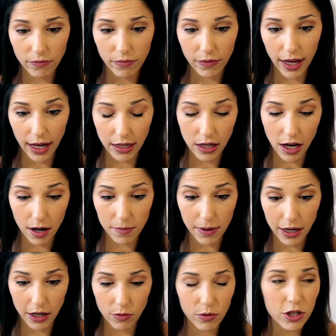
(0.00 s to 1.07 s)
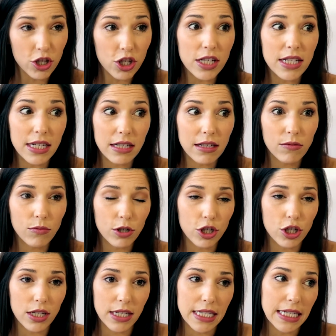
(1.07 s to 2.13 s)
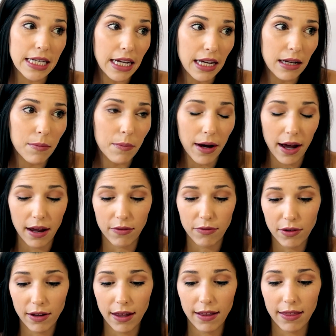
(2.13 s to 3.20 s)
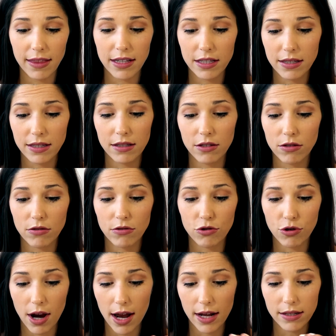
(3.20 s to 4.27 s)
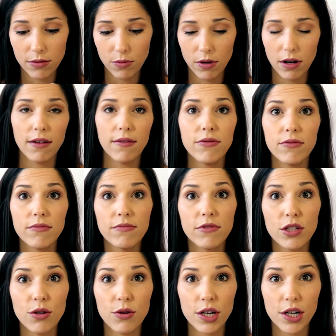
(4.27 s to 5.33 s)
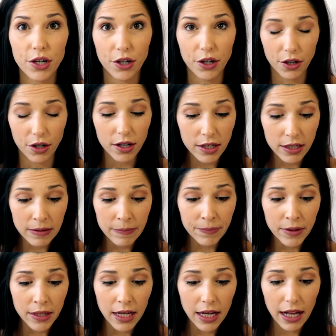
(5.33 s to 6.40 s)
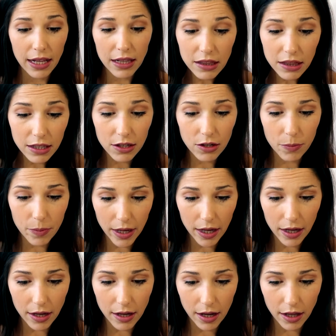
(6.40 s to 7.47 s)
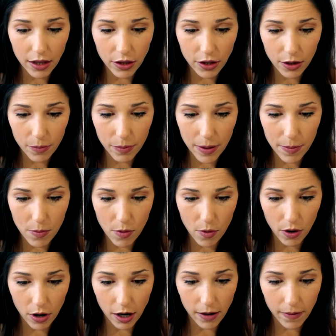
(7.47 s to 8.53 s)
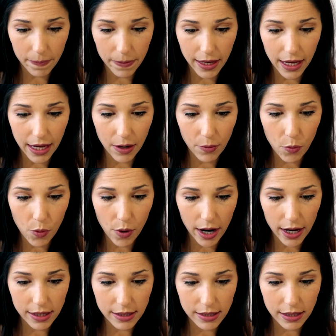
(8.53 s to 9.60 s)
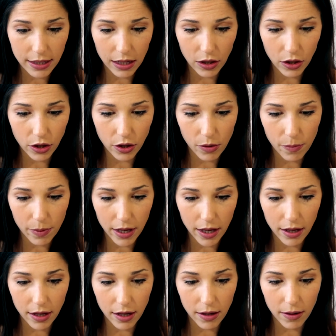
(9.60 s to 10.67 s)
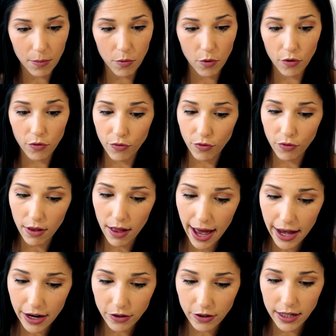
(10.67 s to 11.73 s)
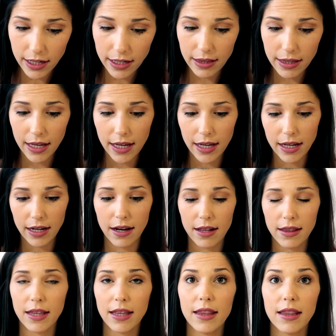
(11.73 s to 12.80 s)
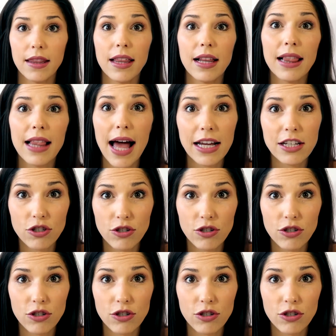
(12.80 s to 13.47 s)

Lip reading: had gotten married, which she did, but I feel like this dress would have suited her a little bit more. It was a little bit more flattering than the last